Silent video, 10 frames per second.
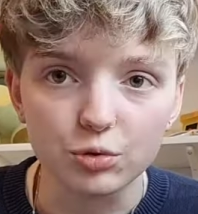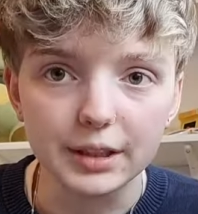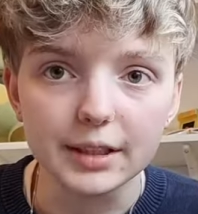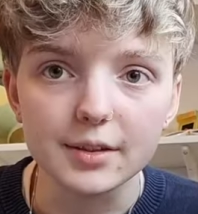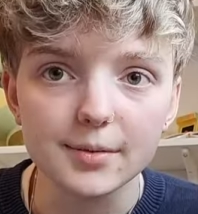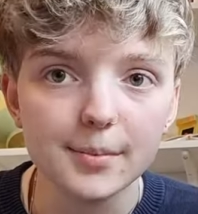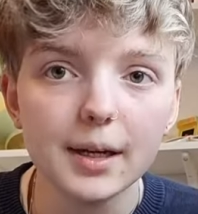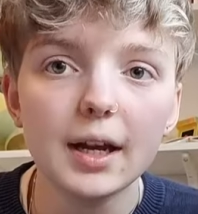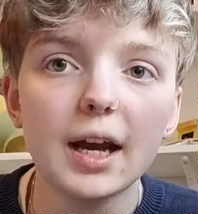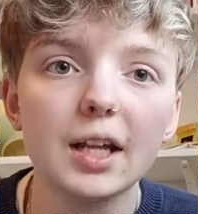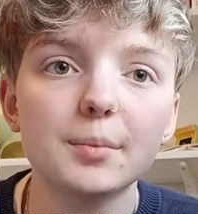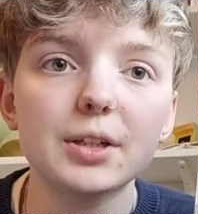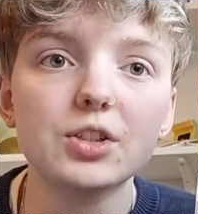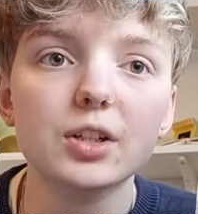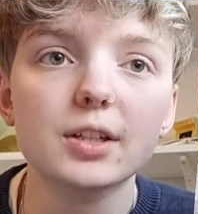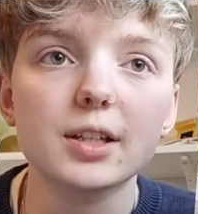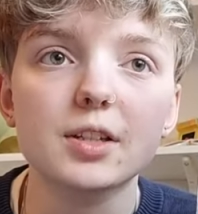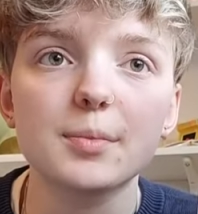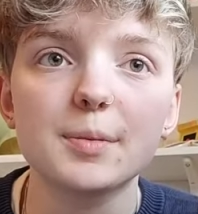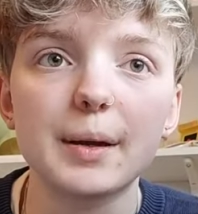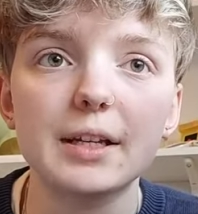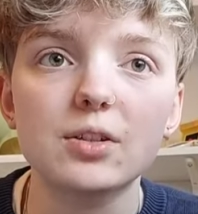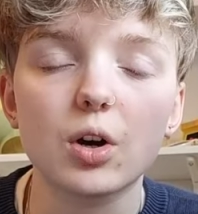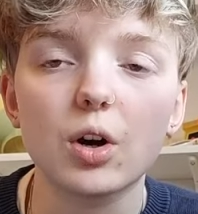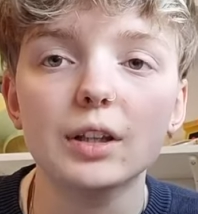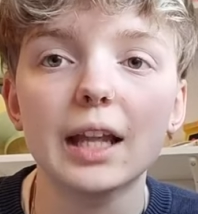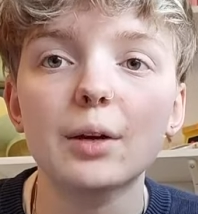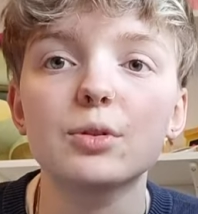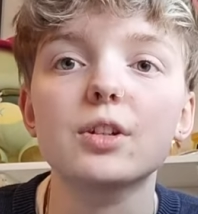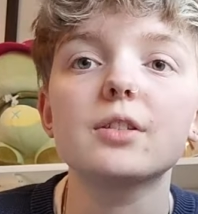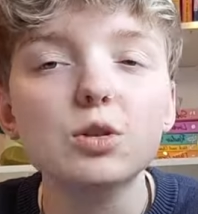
realism, and the magic system is based on languages.